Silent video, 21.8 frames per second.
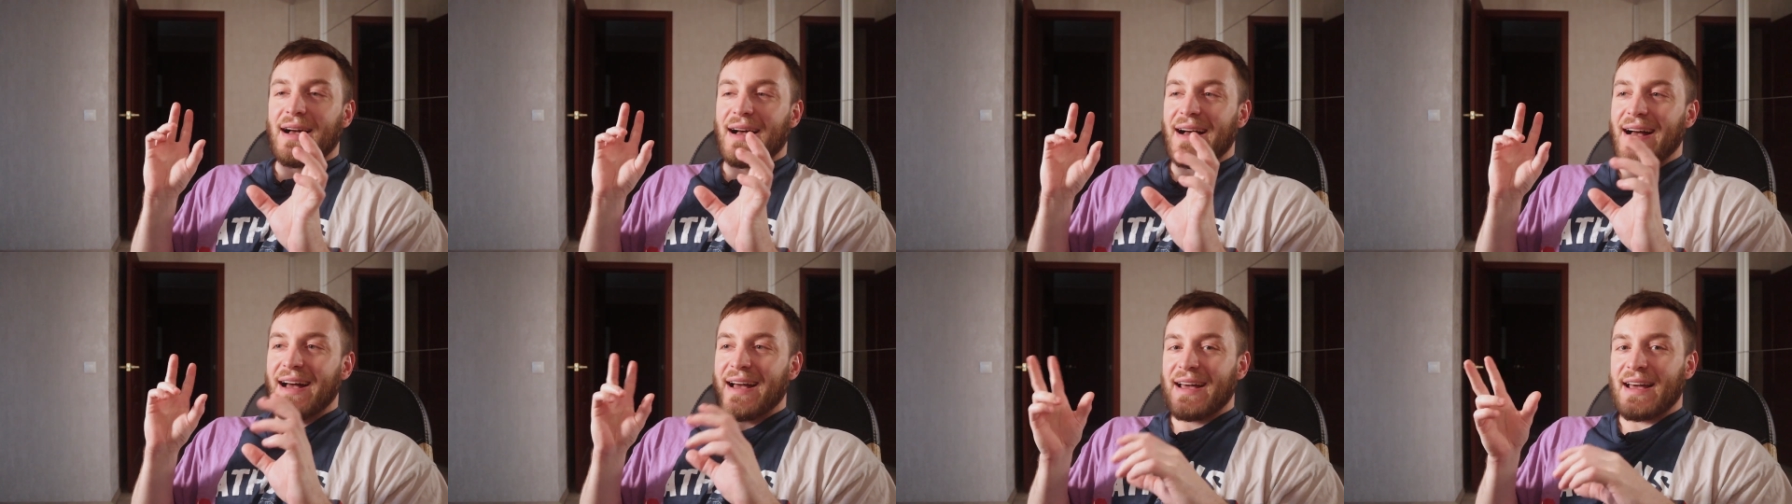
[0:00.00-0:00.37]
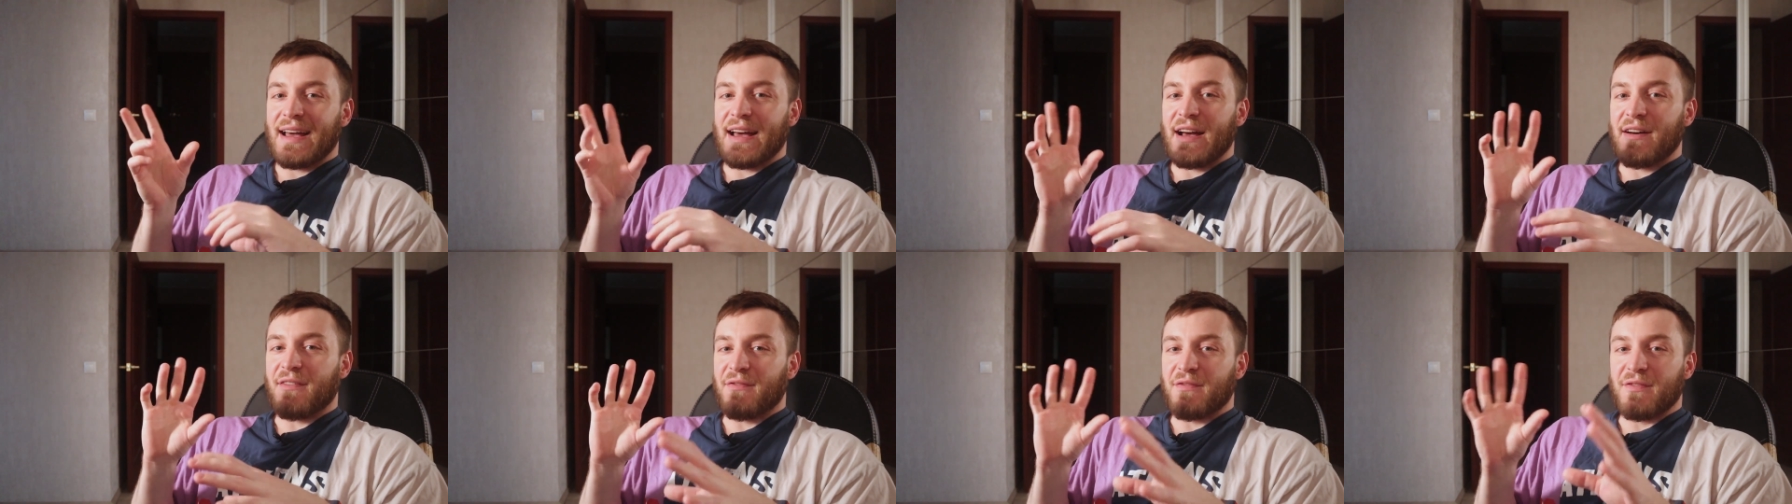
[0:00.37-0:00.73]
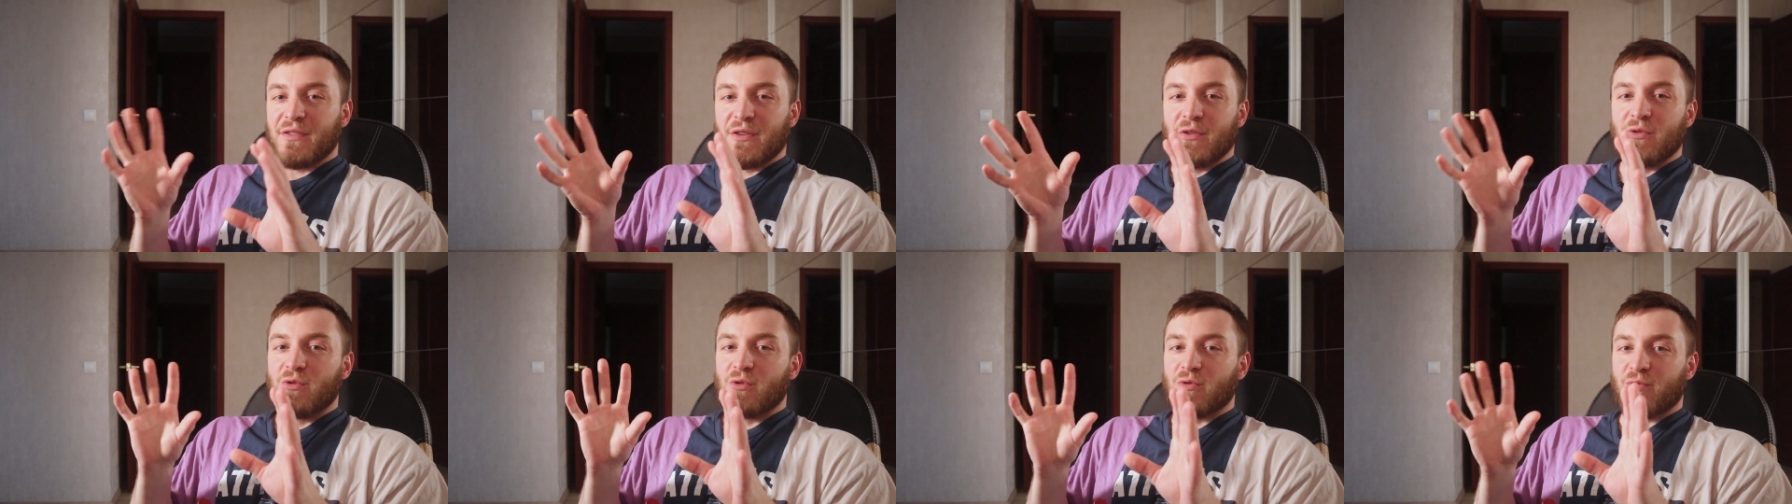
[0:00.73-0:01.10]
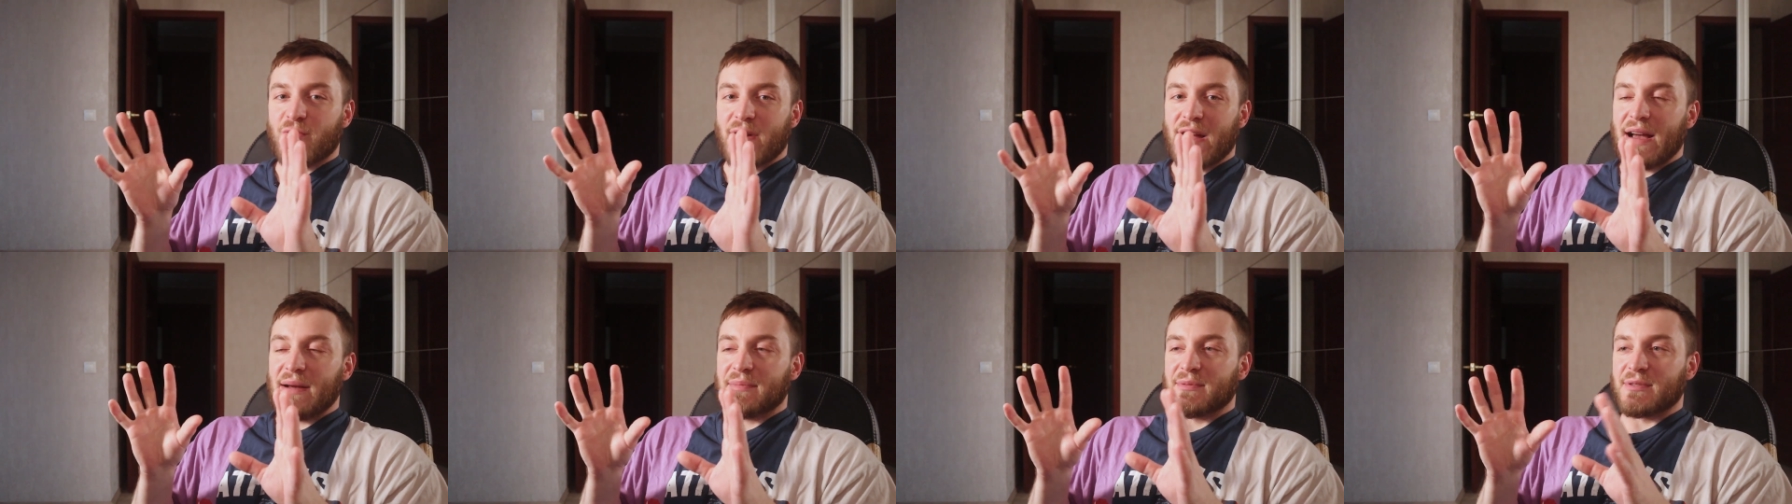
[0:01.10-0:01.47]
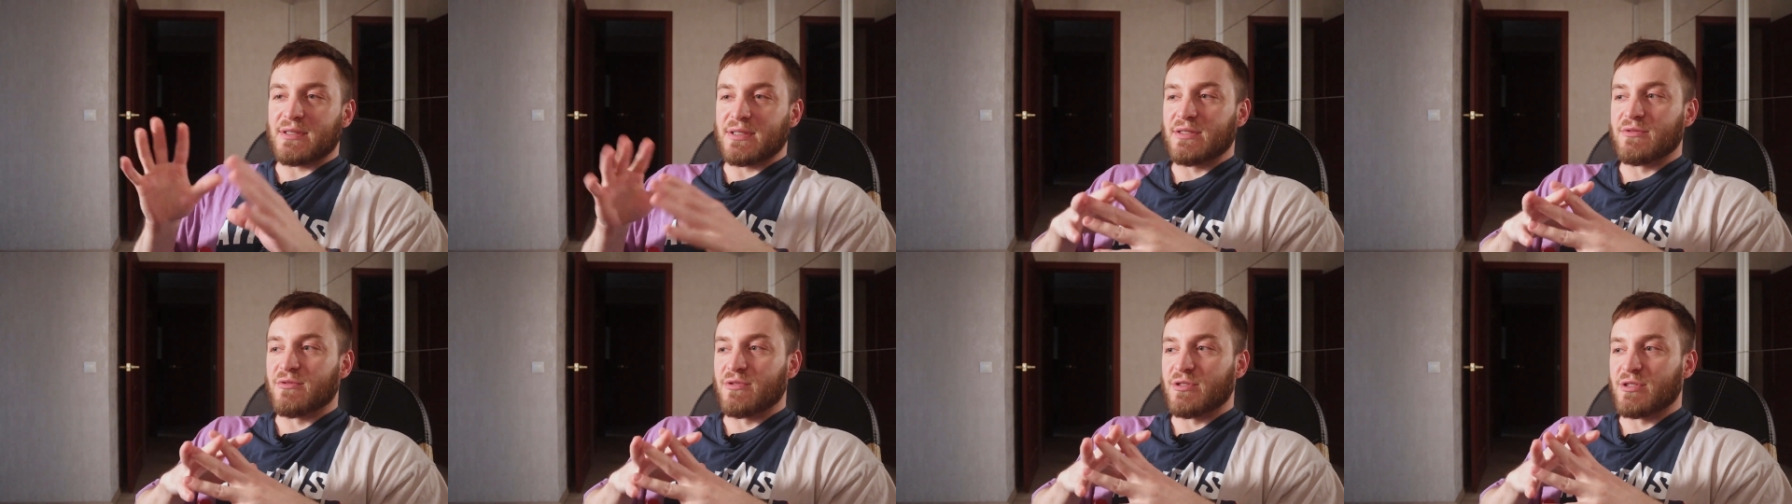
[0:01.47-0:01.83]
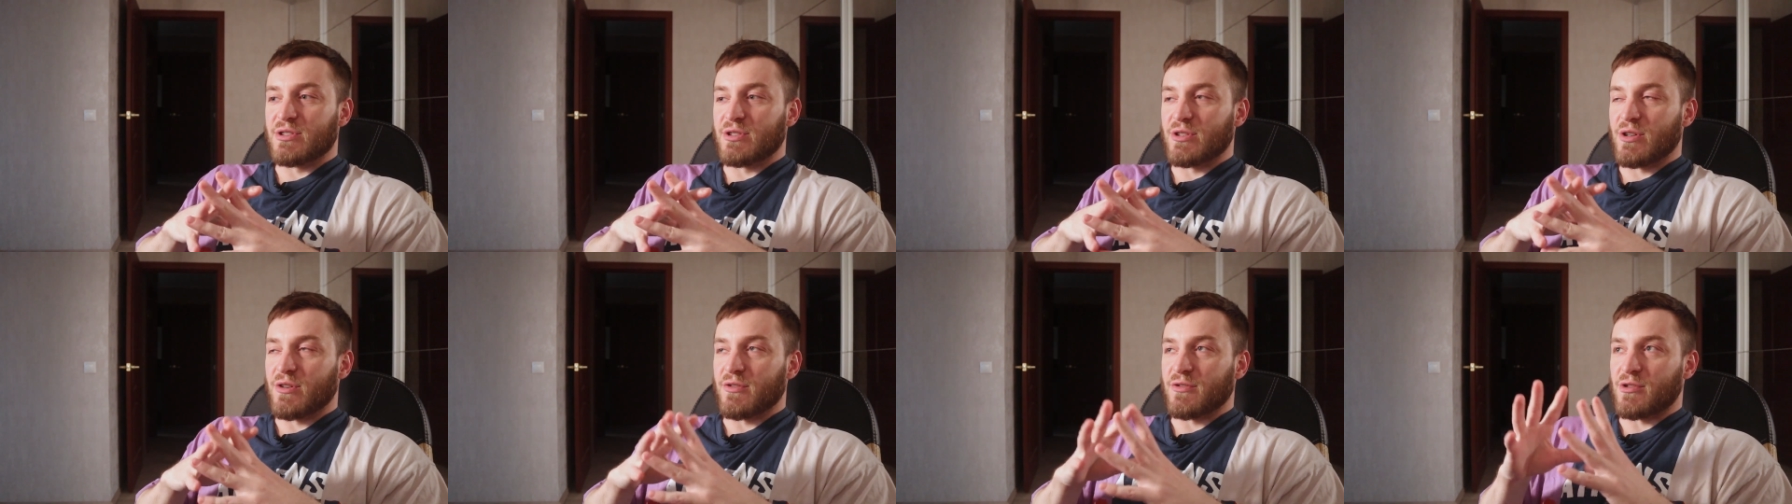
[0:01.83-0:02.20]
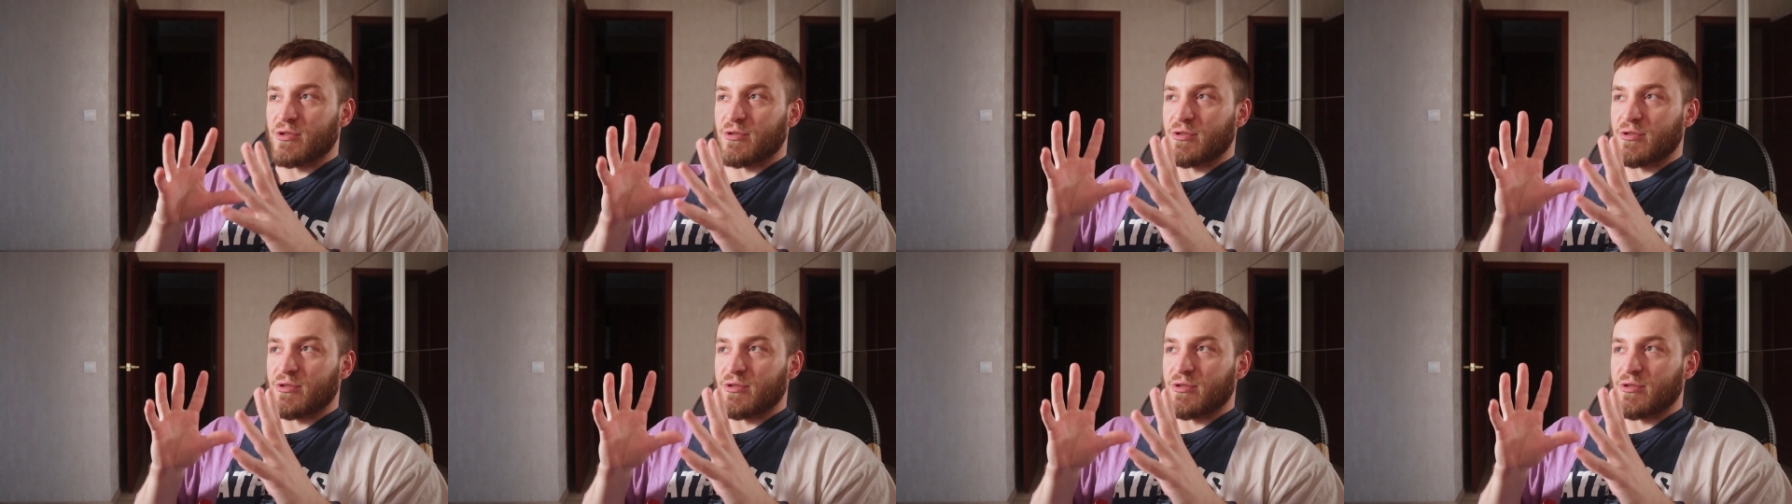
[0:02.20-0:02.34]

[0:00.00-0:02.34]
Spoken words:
I have few reps in reserve,